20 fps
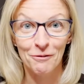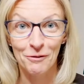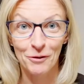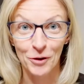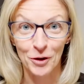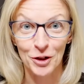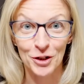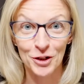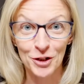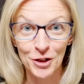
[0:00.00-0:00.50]
for
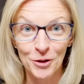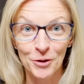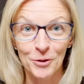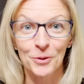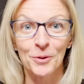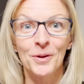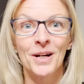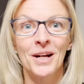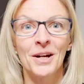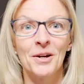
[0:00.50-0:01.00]

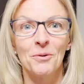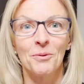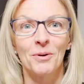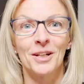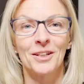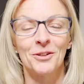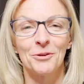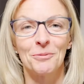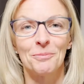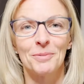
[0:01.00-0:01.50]
you when
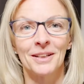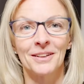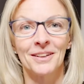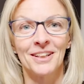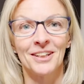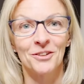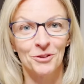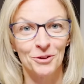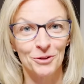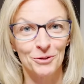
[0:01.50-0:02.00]
you're
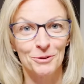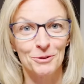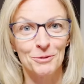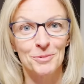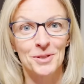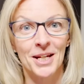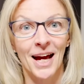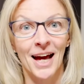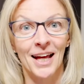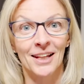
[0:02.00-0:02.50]
building your YouTube
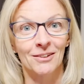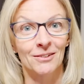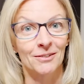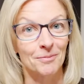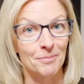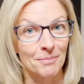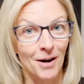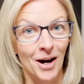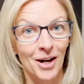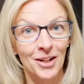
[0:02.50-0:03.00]
channel,
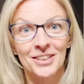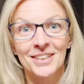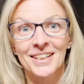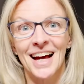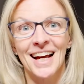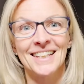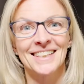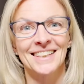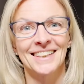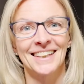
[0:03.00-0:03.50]

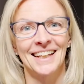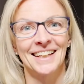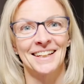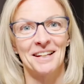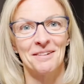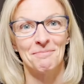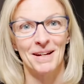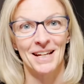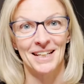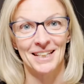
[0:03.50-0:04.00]
monetizing it,
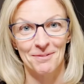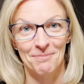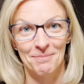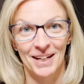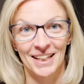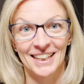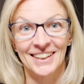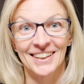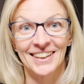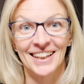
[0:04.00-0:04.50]
and making
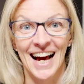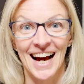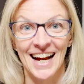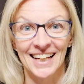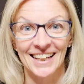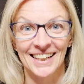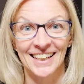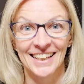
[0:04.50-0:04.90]
money online.